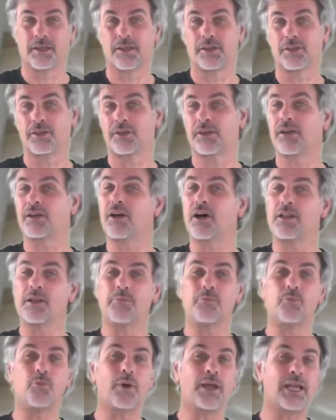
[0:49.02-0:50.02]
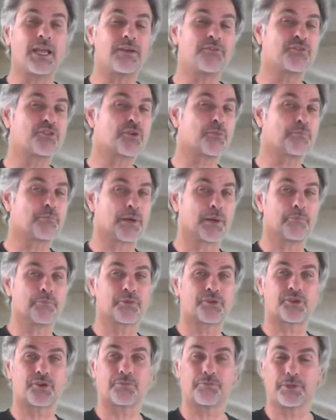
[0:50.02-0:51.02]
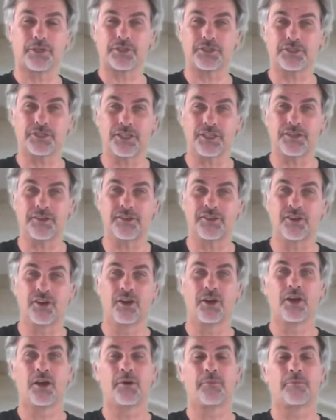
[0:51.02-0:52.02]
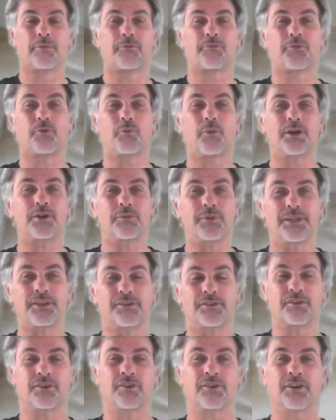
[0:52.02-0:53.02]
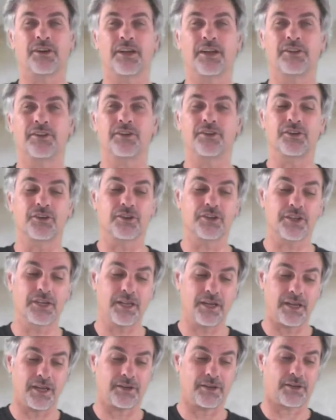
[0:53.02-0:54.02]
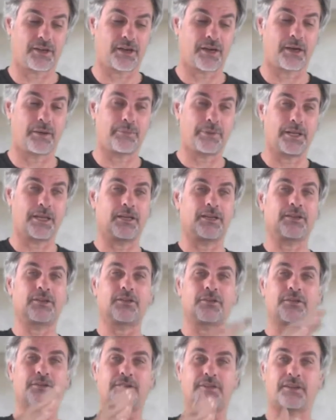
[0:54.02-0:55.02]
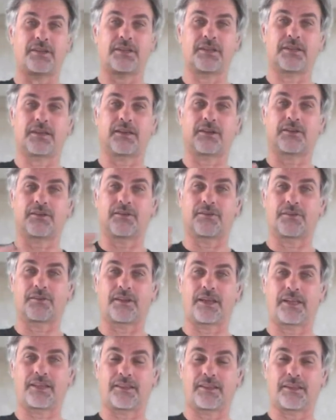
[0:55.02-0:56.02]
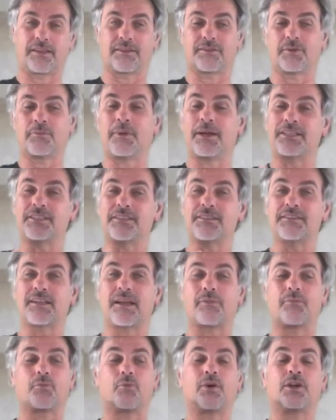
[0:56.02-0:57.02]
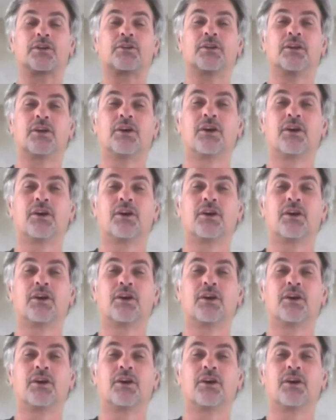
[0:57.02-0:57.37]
You can call them waves or bumps or bulges. But for one reason or another, you're looking at your carpet and you see that it goes like this. You might just have one,